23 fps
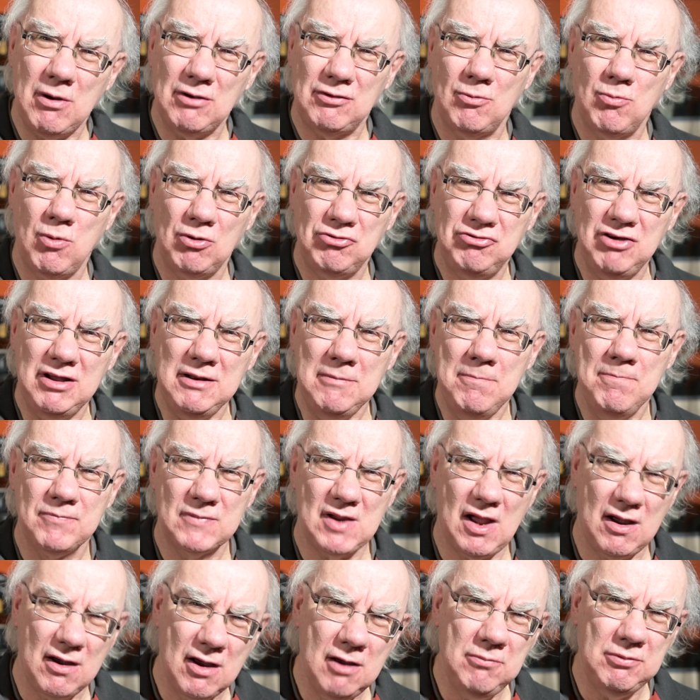much for watching.
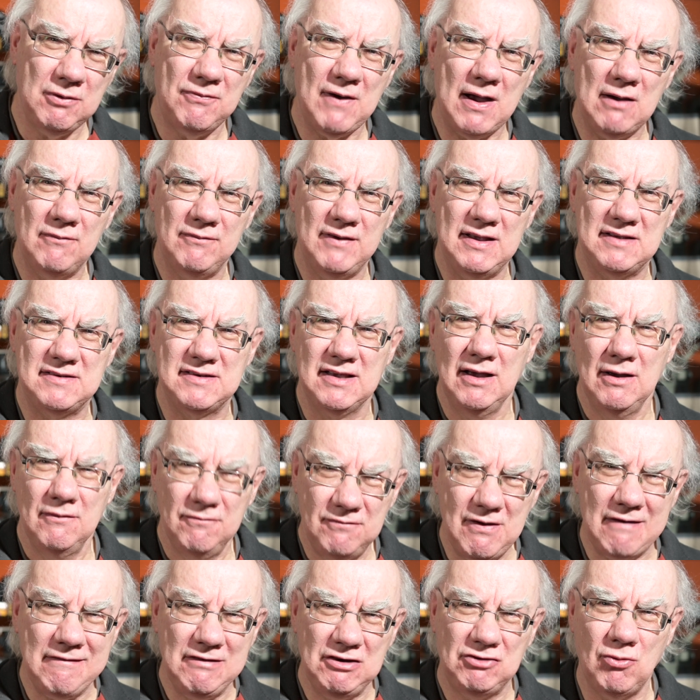I hope you found this
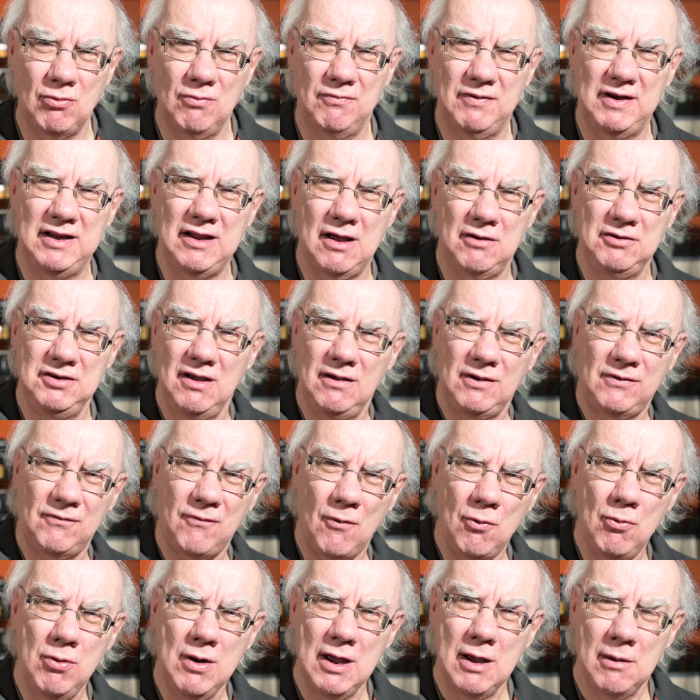very short video
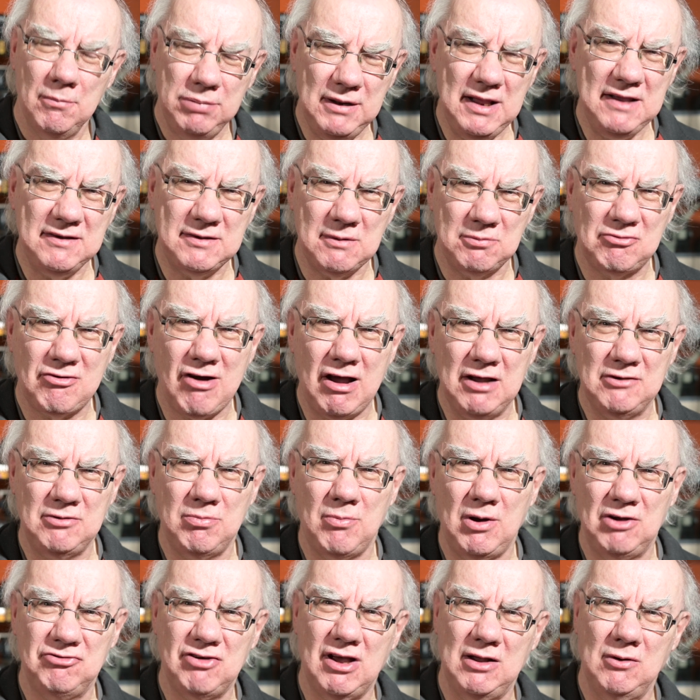useful. Please subscribe to
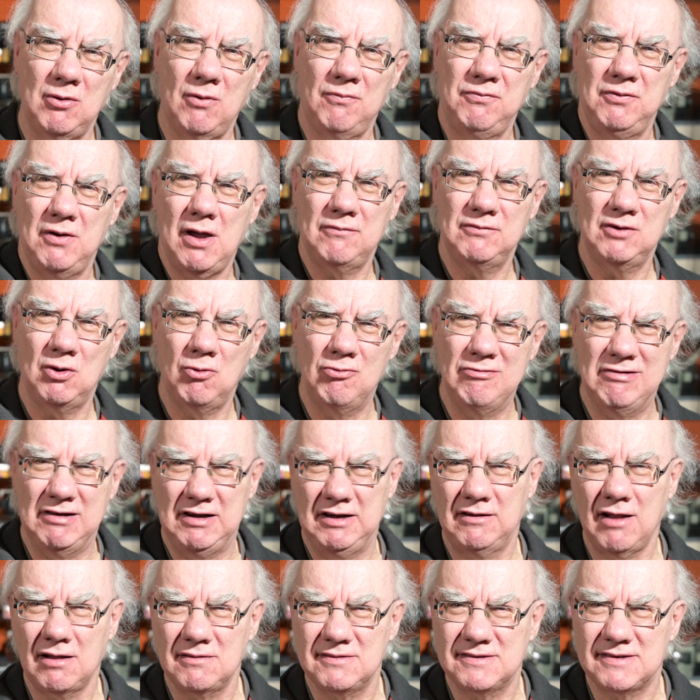my channel if you haven't
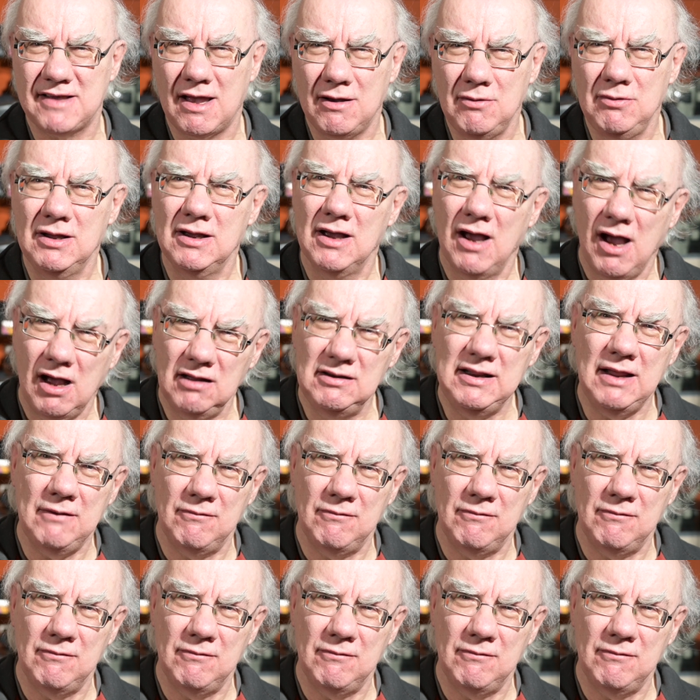already done so, and